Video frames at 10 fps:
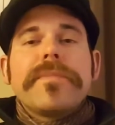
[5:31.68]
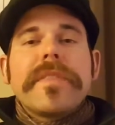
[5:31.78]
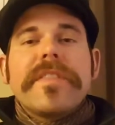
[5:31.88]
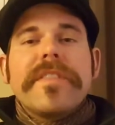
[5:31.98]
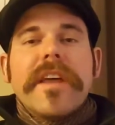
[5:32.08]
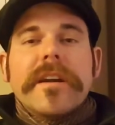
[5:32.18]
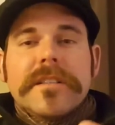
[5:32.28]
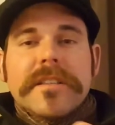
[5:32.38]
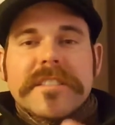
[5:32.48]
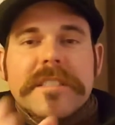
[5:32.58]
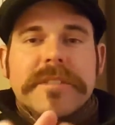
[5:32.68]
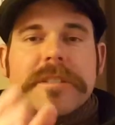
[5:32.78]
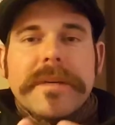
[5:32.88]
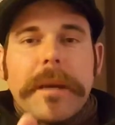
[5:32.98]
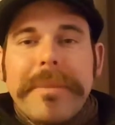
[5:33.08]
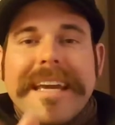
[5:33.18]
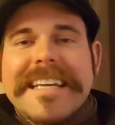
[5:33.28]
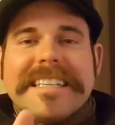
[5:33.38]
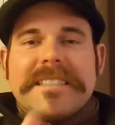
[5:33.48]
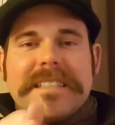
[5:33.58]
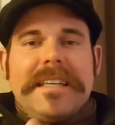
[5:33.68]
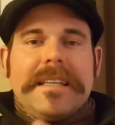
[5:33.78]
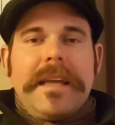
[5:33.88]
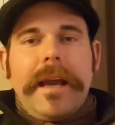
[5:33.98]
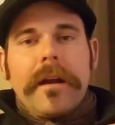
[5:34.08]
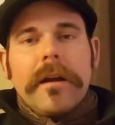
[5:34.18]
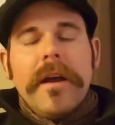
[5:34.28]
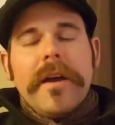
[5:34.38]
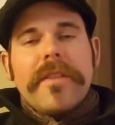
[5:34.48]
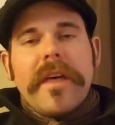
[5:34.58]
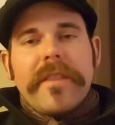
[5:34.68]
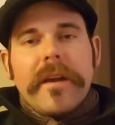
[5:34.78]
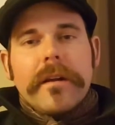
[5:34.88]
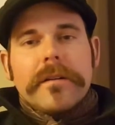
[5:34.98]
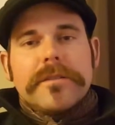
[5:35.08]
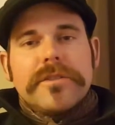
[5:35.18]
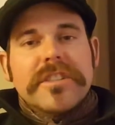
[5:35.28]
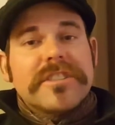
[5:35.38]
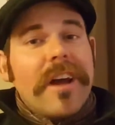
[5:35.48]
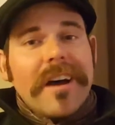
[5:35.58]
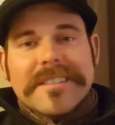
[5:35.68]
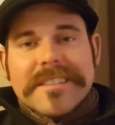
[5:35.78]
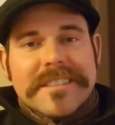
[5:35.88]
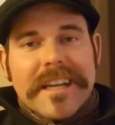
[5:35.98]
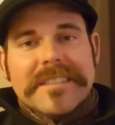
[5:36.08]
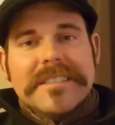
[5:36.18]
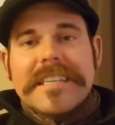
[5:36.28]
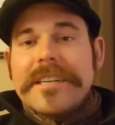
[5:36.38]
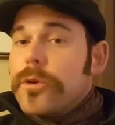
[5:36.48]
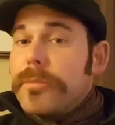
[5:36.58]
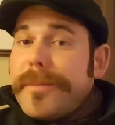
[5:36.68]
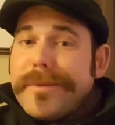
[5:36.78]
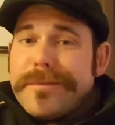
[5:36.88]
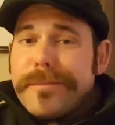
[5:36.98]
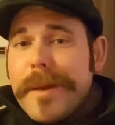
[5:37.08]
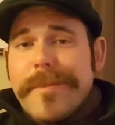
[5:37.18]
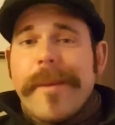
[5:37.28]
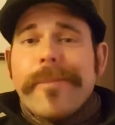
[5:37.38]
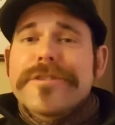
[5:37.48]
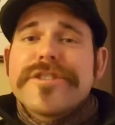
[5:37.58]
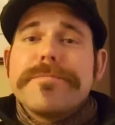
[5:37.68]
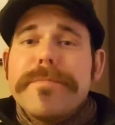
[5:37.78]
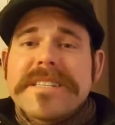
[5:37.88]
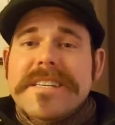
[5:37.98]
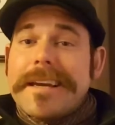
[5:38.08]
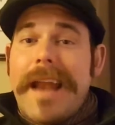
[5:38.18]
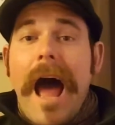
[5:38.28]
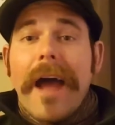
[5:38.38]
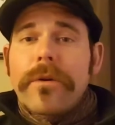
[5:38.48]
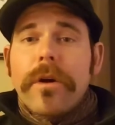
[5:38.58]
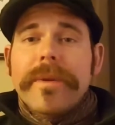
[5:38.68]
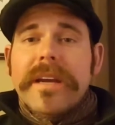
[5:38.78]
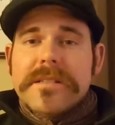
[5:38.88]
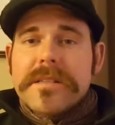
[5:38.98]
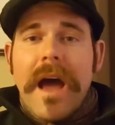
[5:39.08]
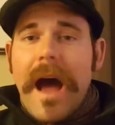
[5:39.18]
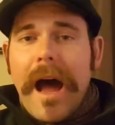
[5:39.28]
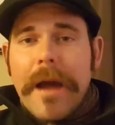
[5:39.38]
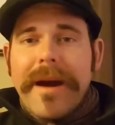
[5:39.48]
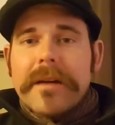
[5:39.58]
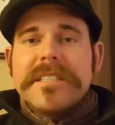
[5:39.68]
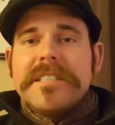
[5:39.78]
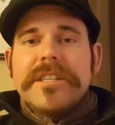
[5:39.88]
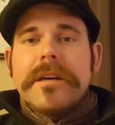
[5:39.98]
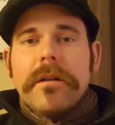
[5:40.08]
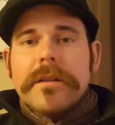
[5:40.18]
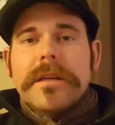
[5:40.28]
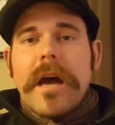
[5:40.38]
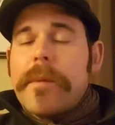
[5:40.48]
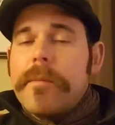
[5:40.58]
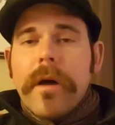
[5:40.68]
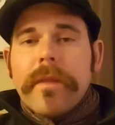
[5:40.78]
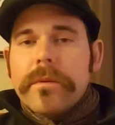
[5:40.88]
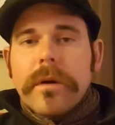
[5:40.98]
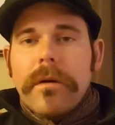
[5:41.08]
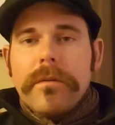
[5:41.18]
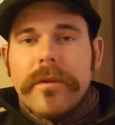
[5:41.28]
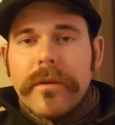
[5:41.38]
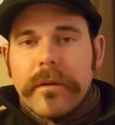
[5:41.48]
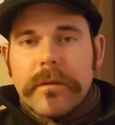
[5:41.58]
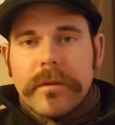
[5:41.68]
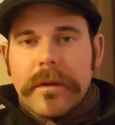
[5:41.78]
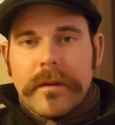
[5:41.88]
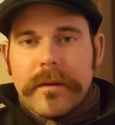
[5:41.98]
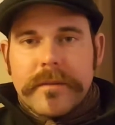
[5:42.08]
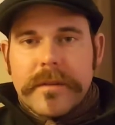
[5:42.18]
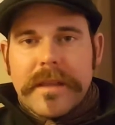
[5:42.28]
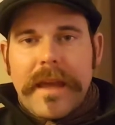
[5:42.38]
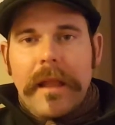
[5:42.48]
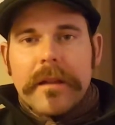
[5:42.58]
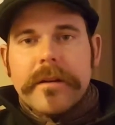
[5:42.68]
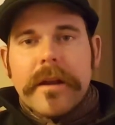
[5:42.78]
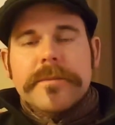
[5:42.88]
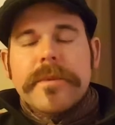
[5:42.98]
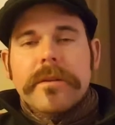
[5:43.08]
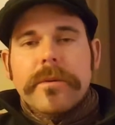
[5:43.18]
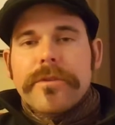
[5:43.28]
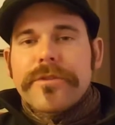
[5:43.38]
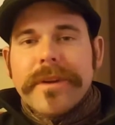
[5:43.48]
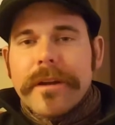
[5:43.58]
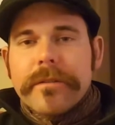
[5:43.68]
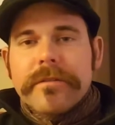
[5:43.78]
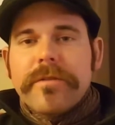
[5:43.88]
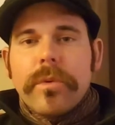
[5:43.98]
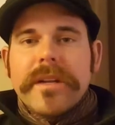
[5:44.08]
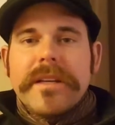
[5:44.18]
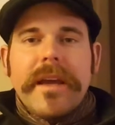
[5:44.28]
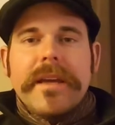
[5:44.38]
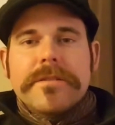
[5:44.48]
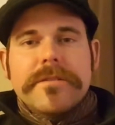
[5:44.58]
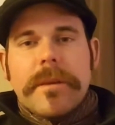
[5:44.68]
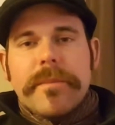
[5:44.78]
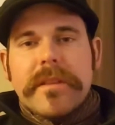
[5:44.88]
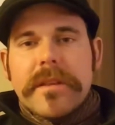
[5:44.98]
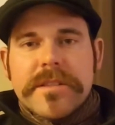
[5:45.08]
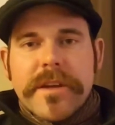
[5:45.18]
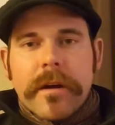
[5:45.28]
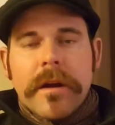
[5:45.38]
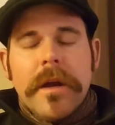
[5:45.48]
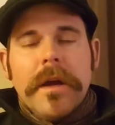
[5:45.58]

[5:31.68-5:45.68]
There seems to be a piece in there that they're just not discussing, or maybe people are just missing it. I don't know, because I'm out teaching all the time. I'm on the road. The calendar has me on the road 340 days or something this year